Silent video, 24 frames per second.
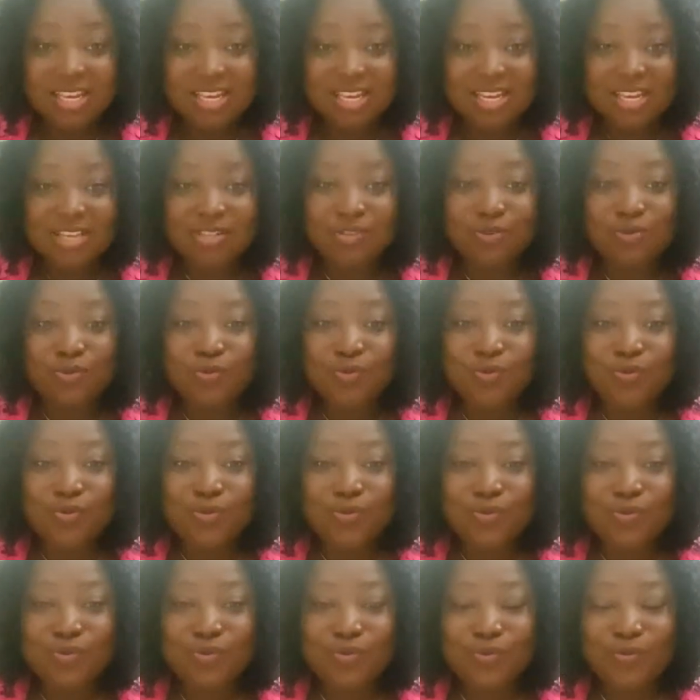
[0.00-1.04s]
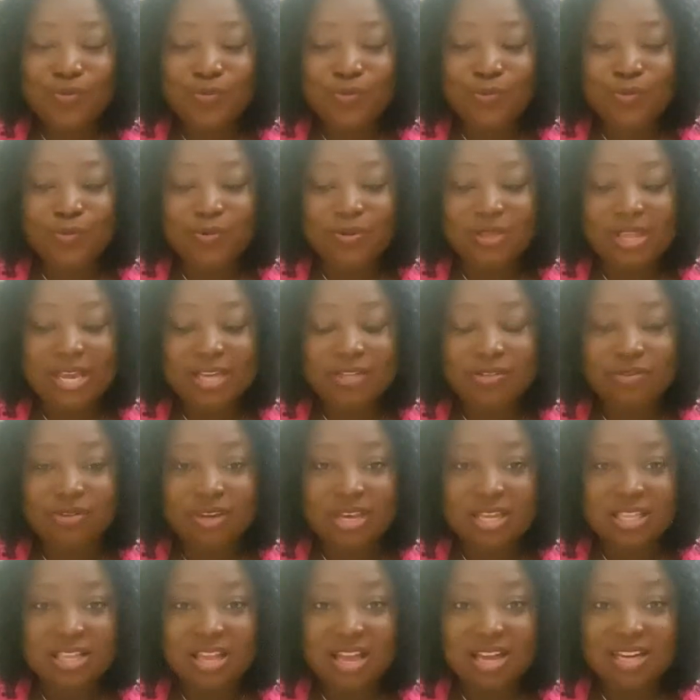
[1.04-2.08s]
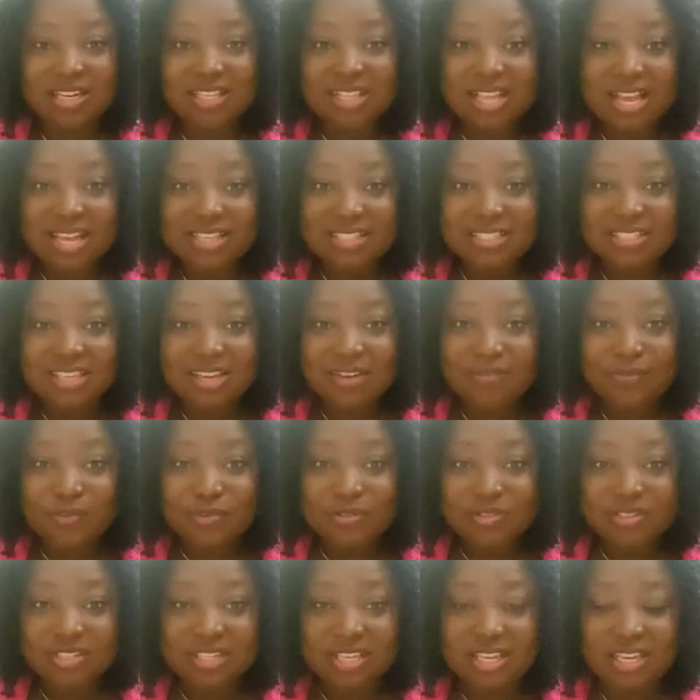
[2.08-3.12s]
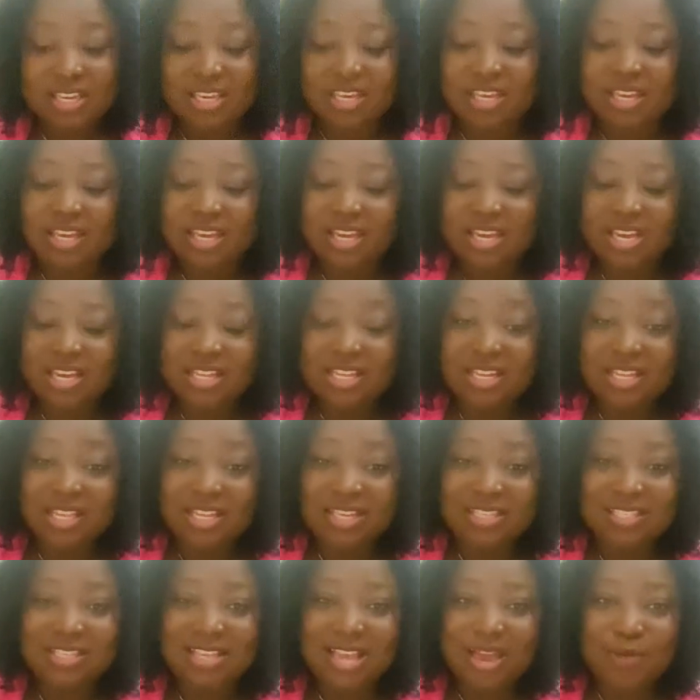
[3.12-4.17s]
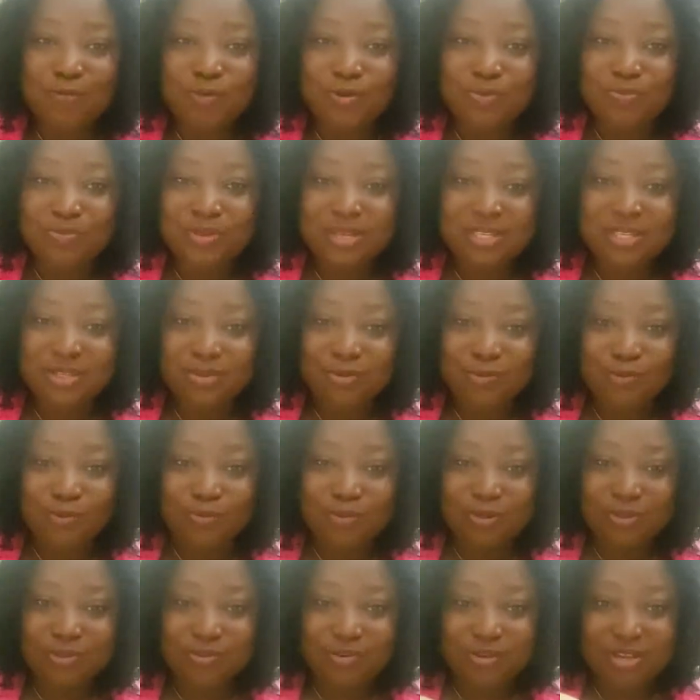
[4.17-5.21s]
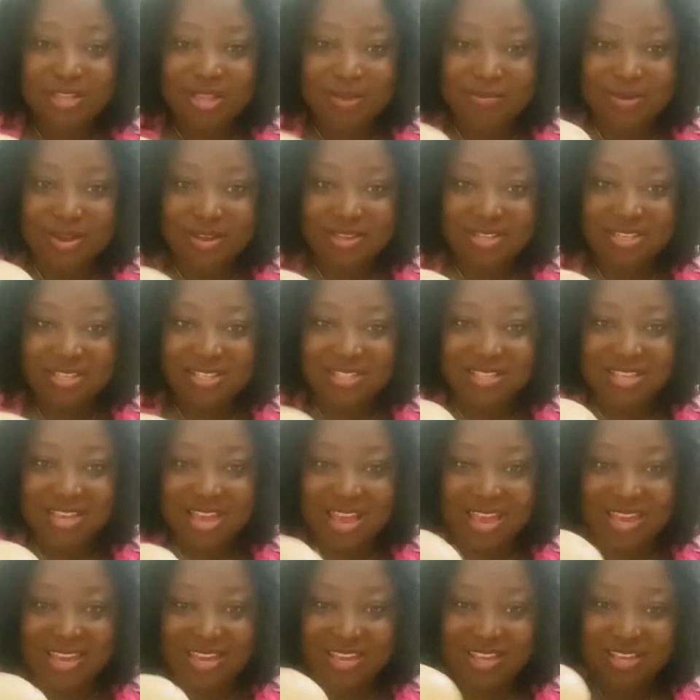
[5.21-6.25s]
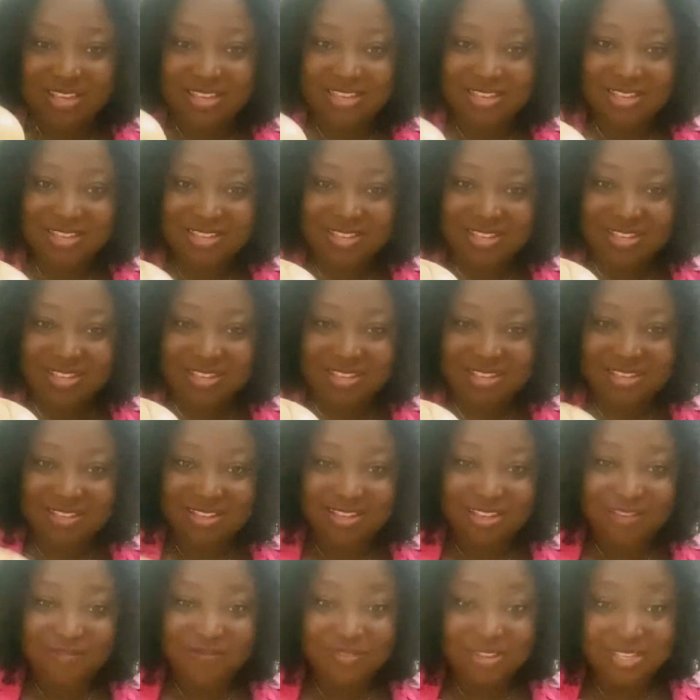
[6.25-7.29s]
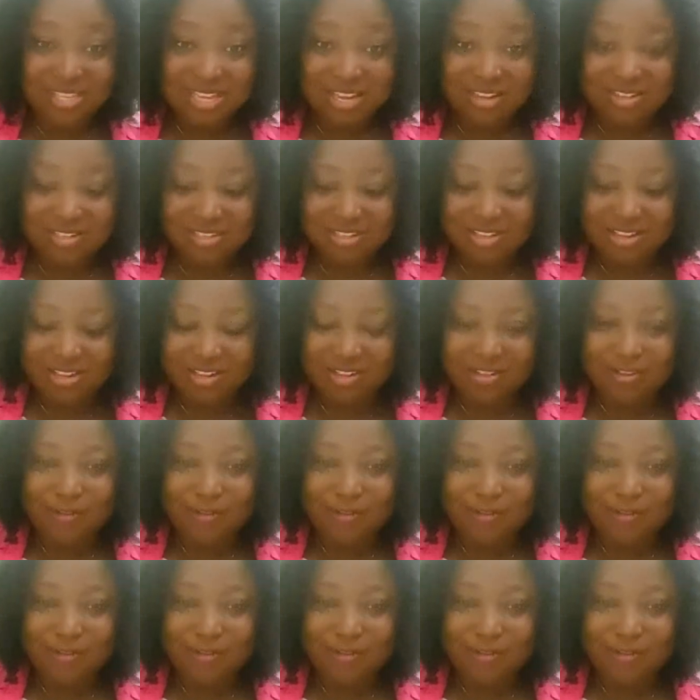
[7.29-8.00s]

and so we would like to end our class here for today the next time we meet we'll be talking about this guy the fetal skull